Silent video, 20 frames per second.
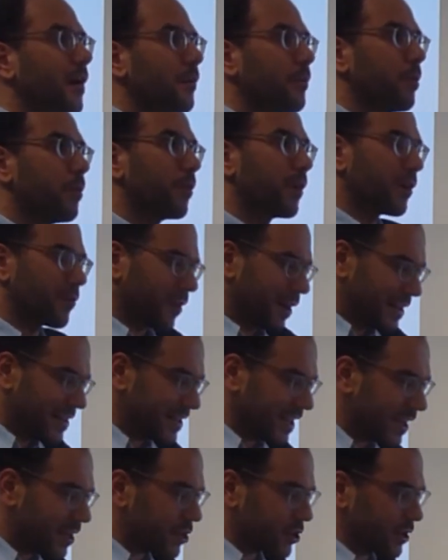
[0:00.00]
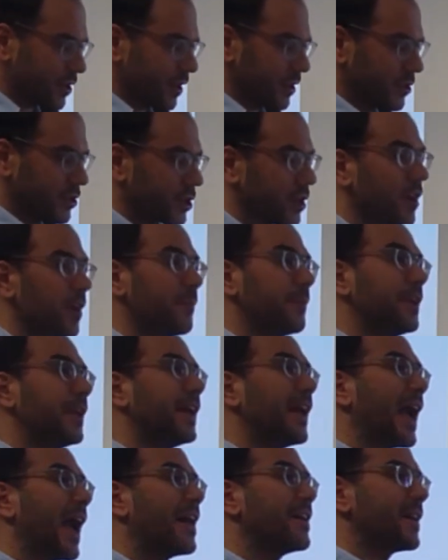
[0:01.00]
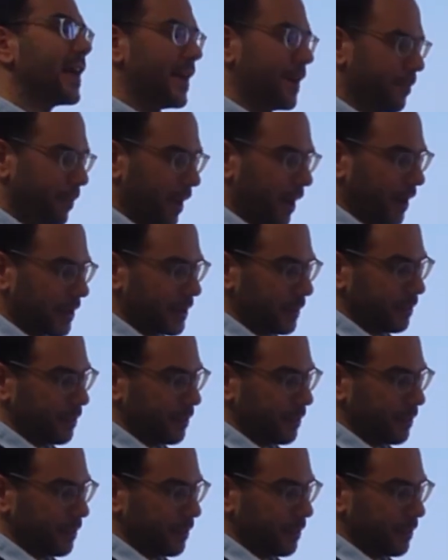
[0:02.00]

polarization in Germany and a party